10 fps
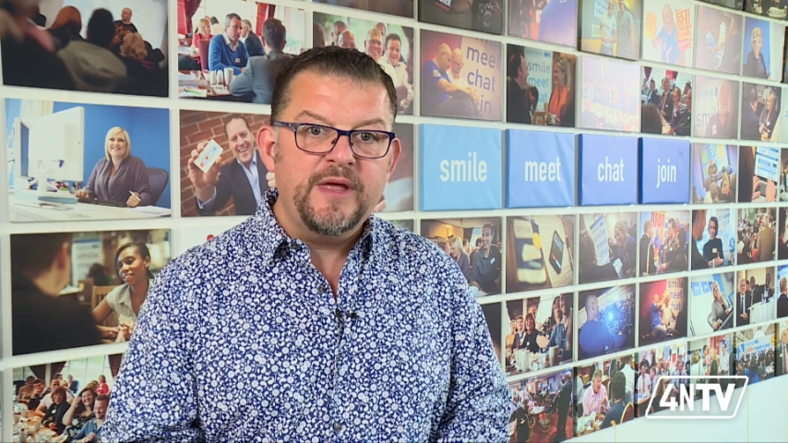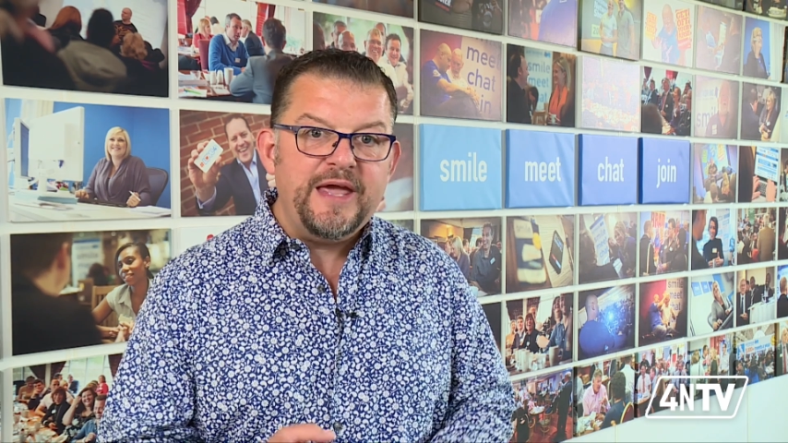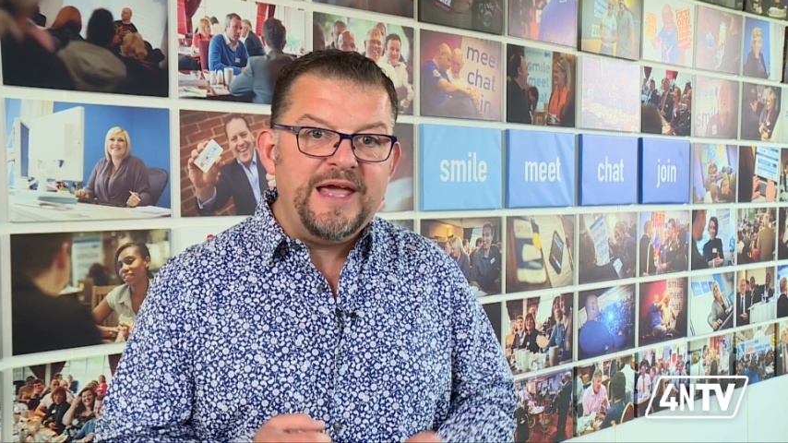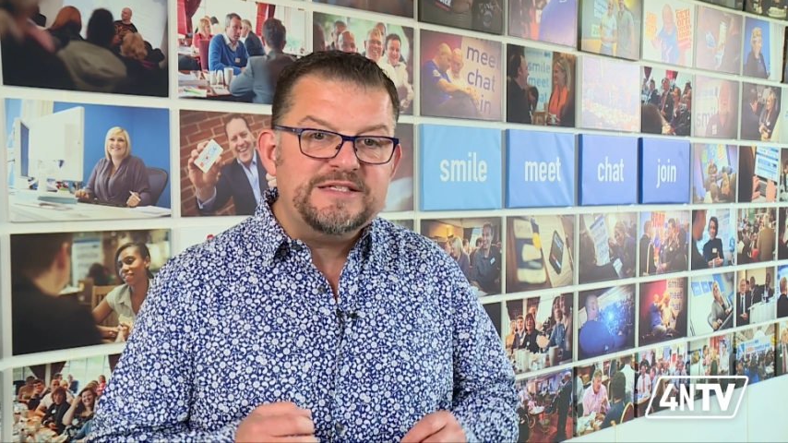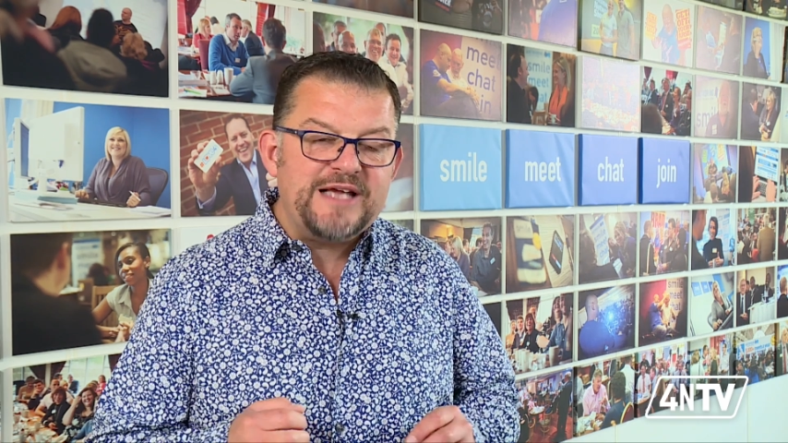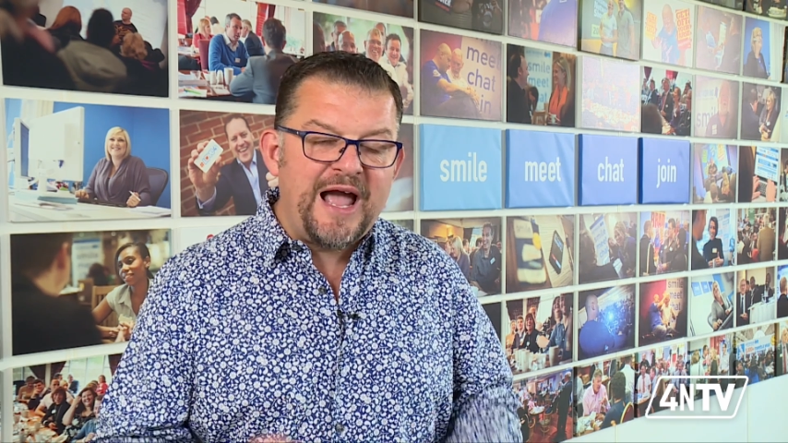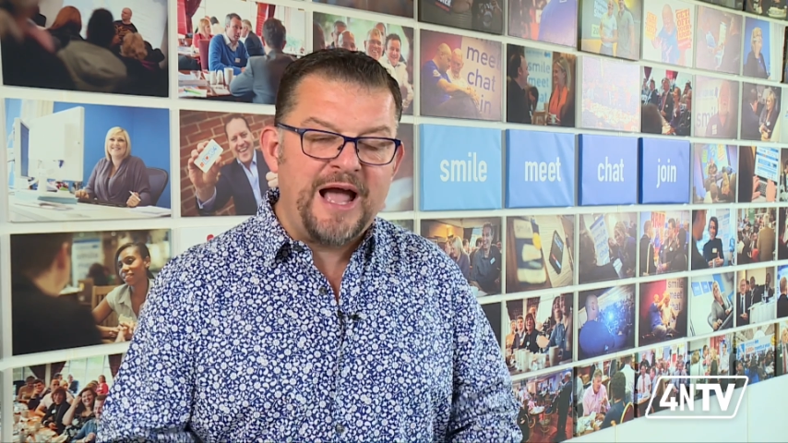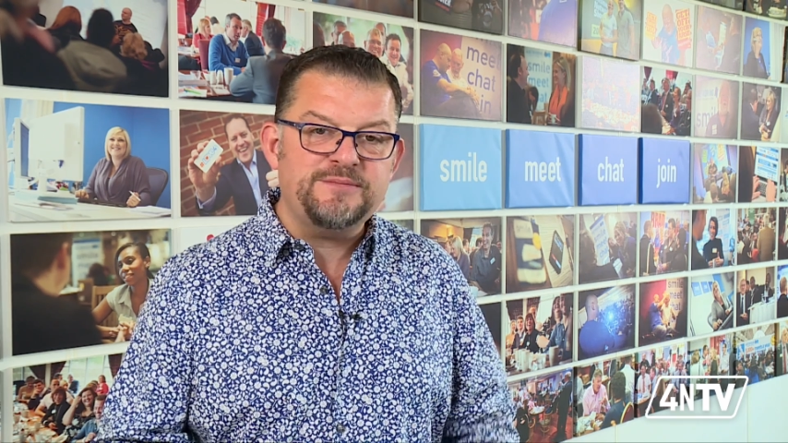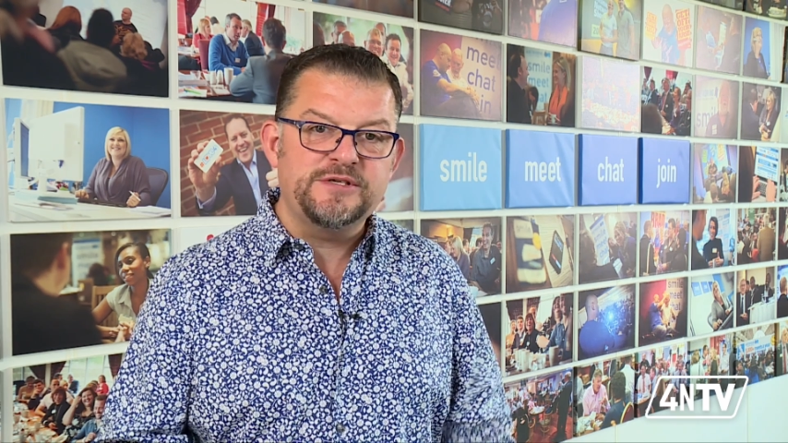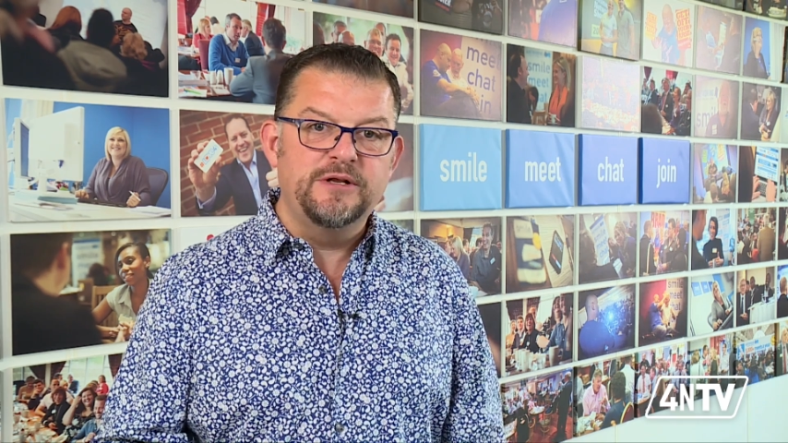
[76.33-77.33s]
It's
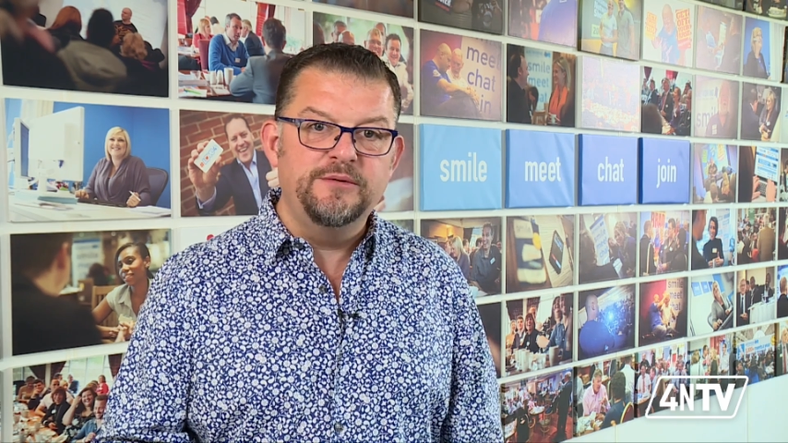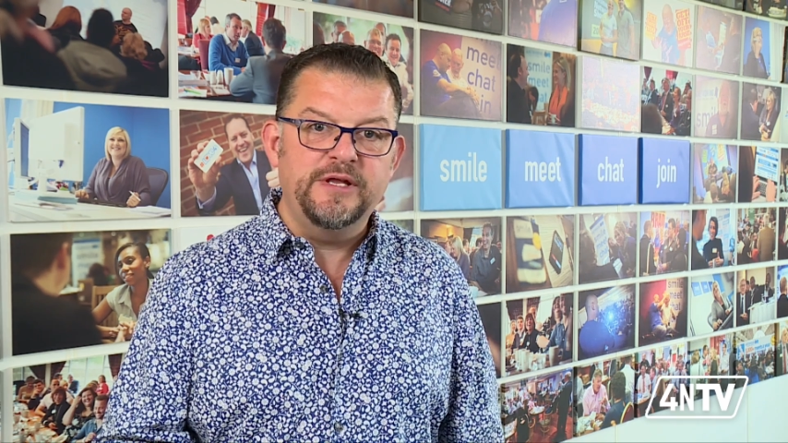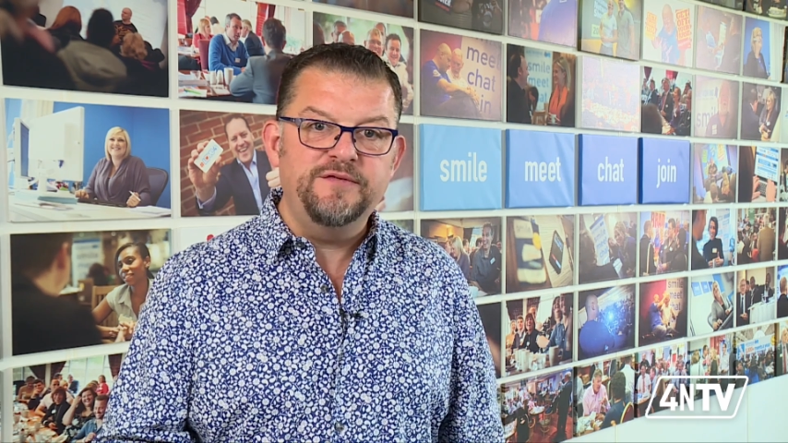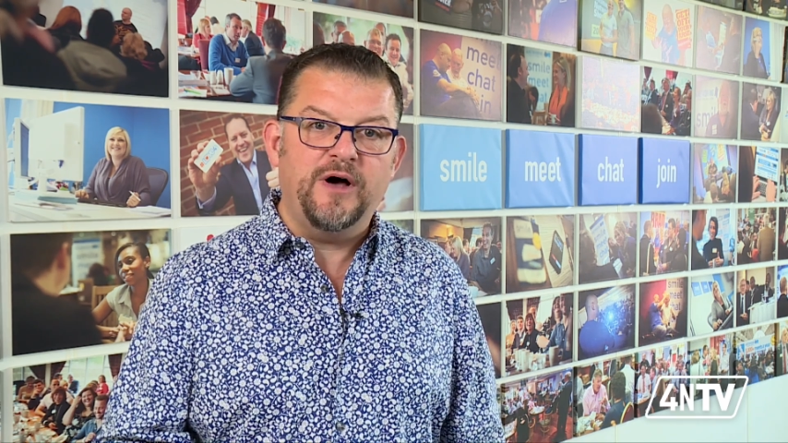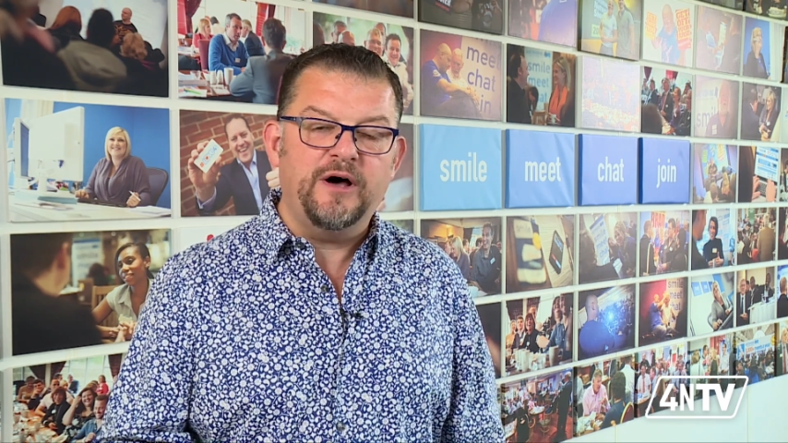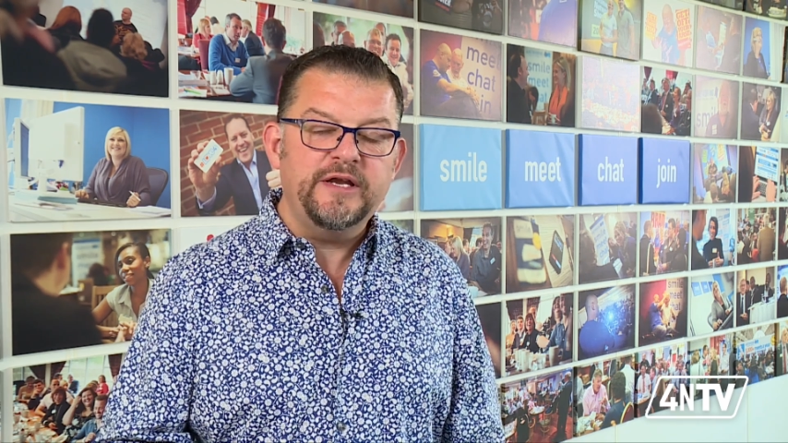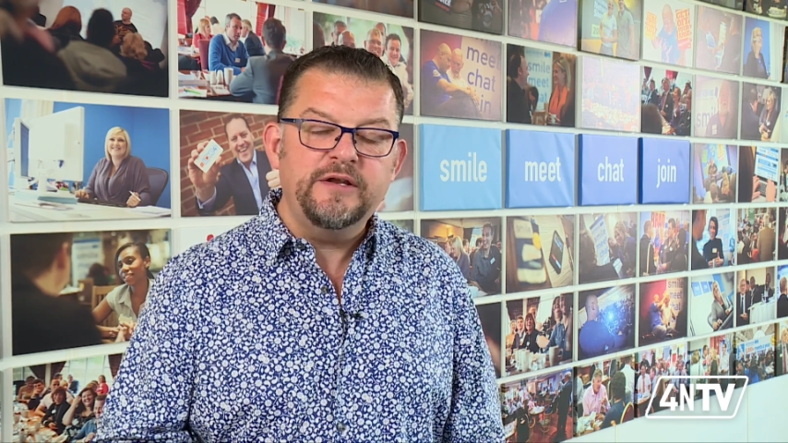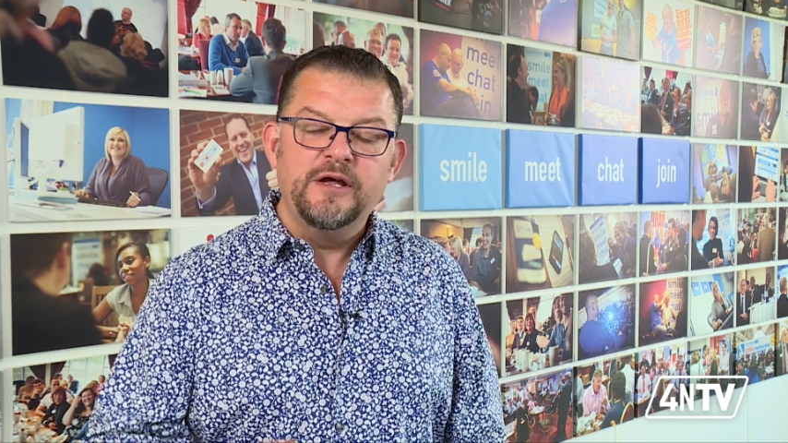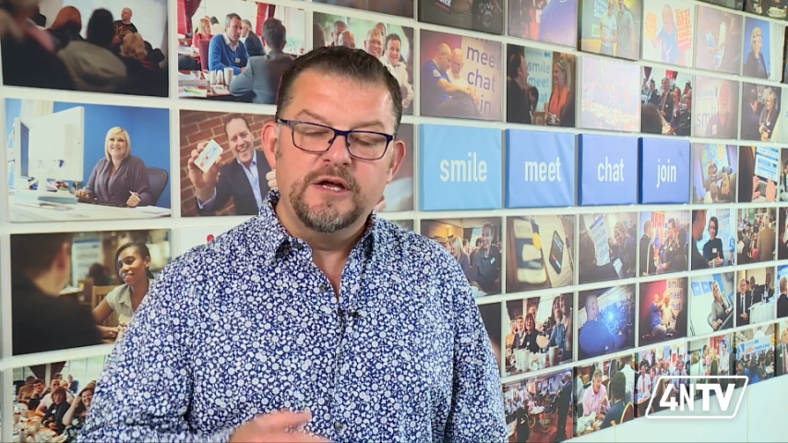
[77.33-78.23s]
absolutely fine